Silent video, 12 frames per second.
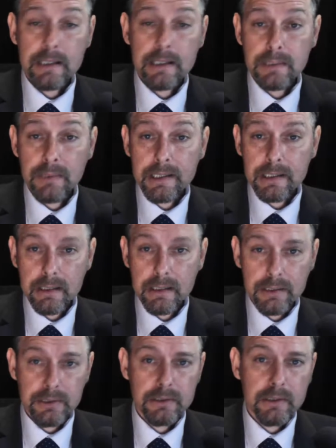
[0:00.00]
Now, this will
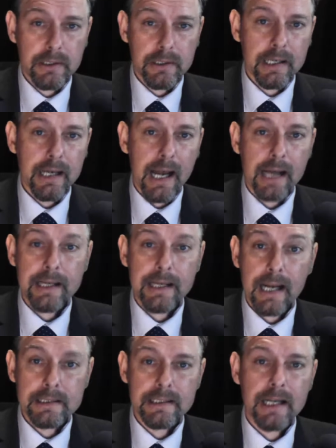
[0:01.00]
include looking
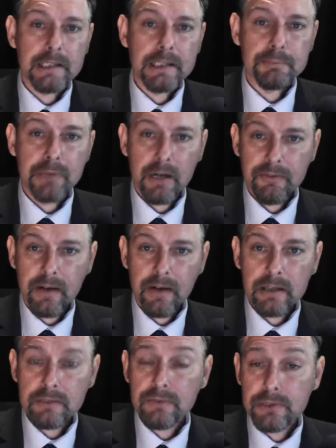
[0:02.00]
at candidates'
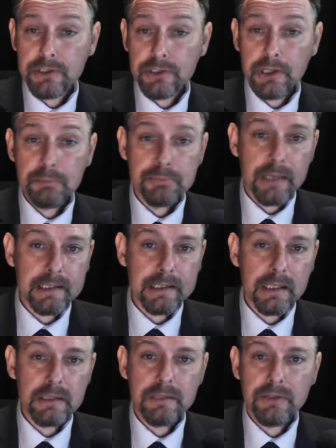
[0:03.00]
profiles for the new
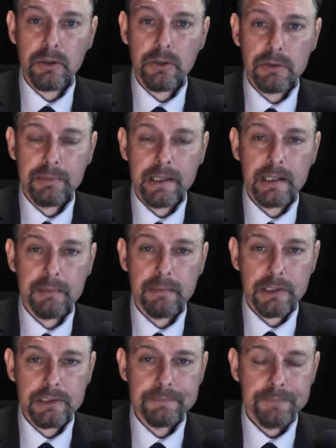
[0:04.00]
president of the European
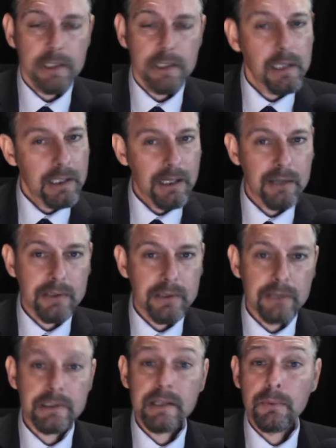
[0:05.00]
Commission. Oh,
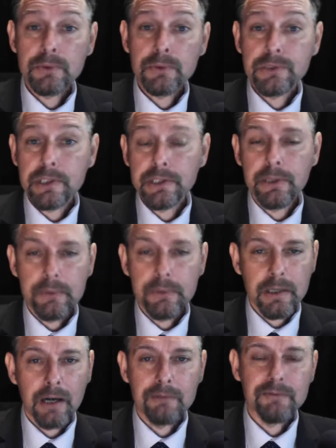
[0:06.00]
those are the ones that
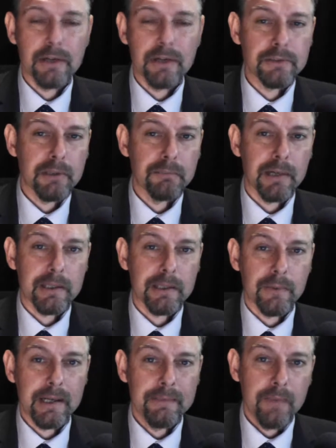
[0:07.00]
you can't vote on, by
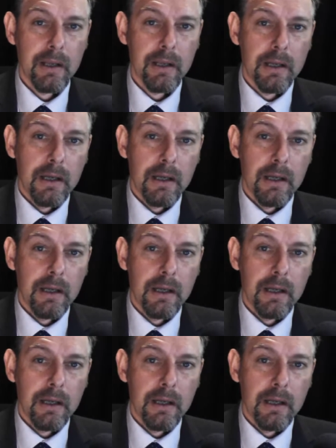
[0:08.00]
the way.